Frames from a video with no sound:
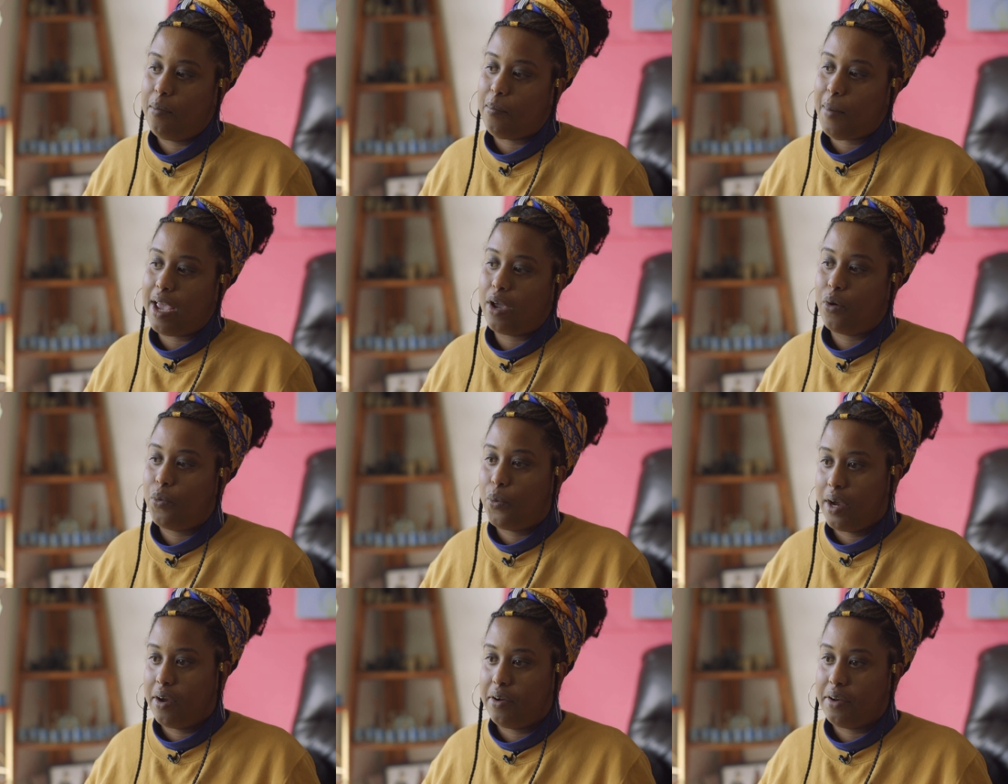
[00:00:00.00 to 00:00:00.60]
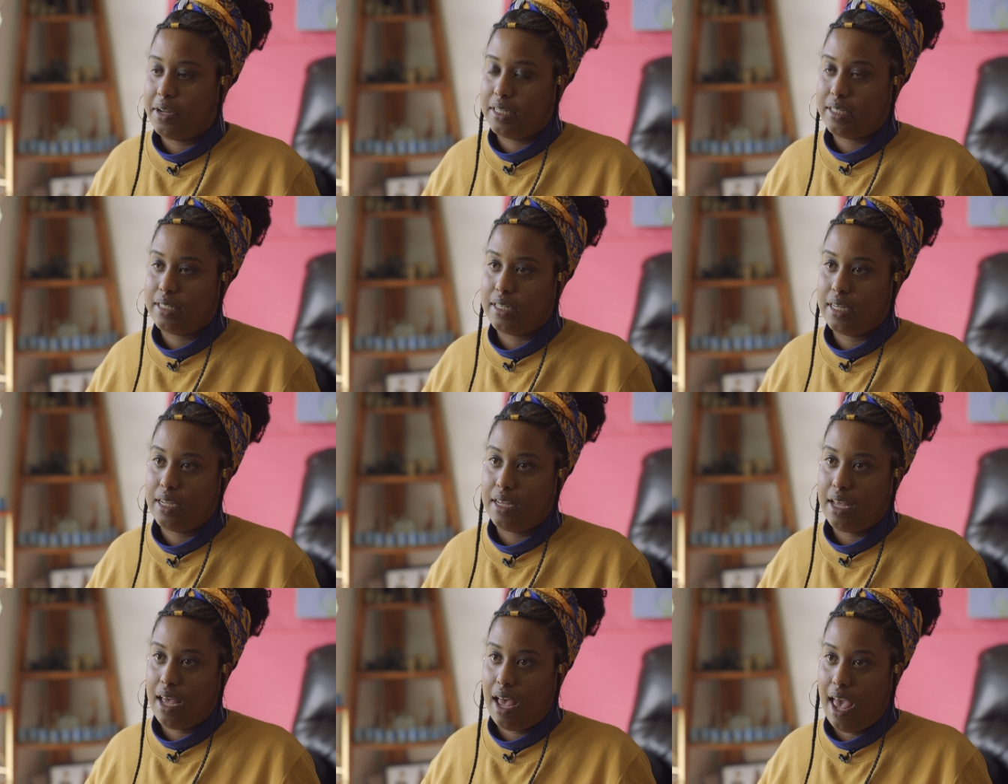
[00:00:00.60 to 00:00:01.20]
My queerness
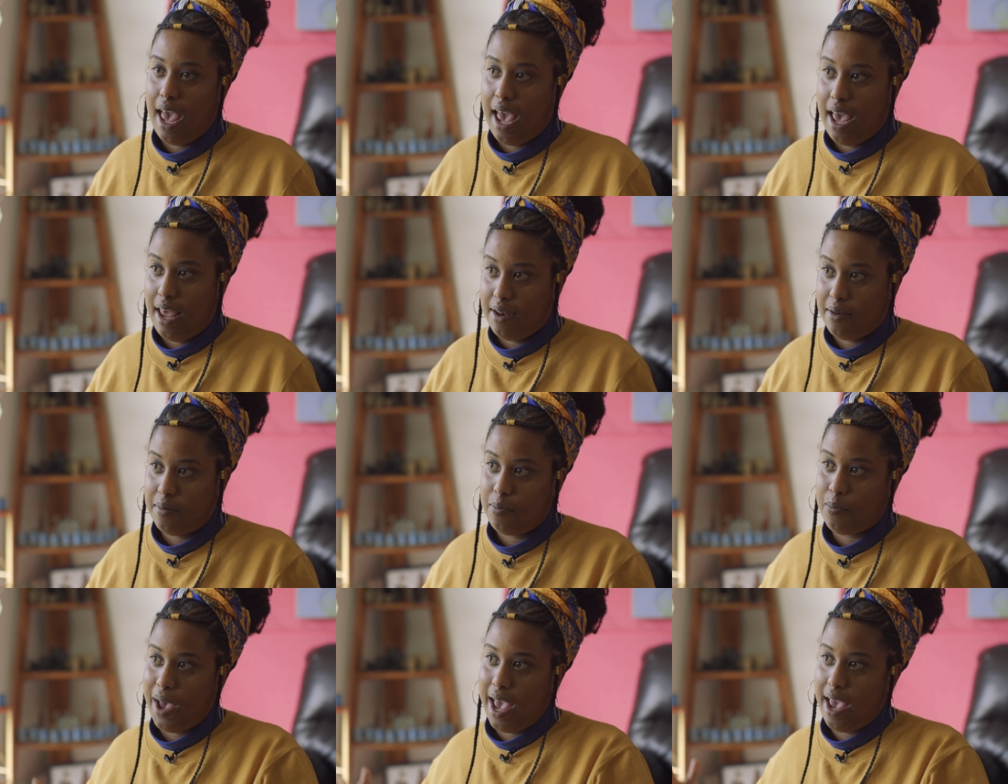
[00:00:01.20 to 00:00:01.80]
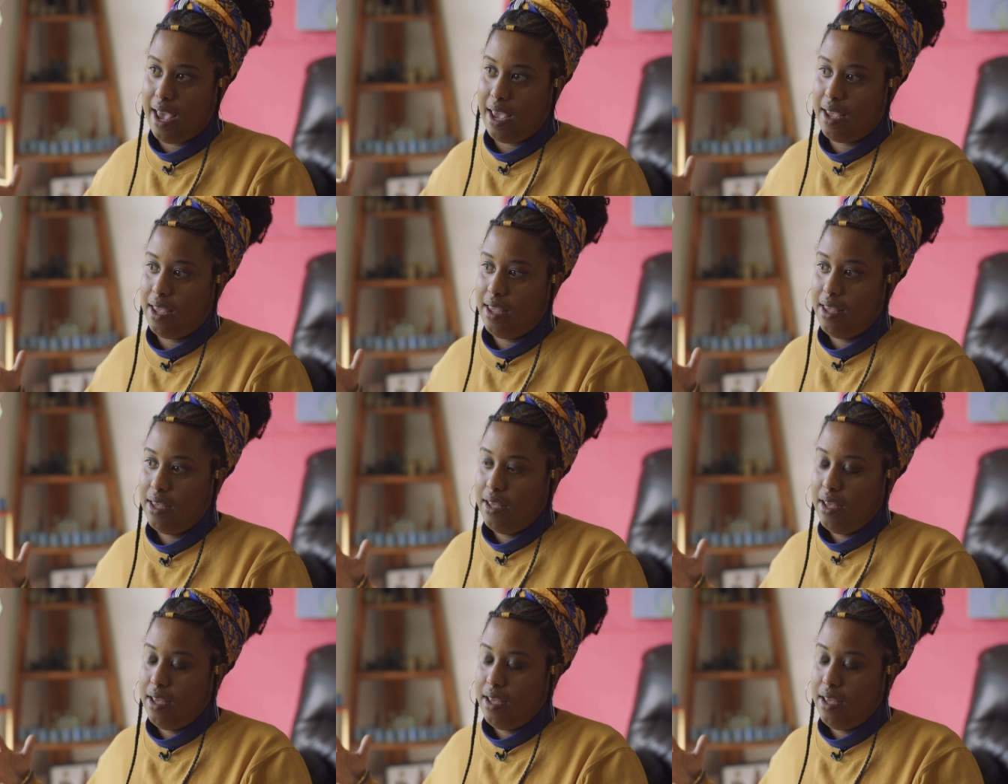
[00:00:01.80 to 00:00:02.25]
and my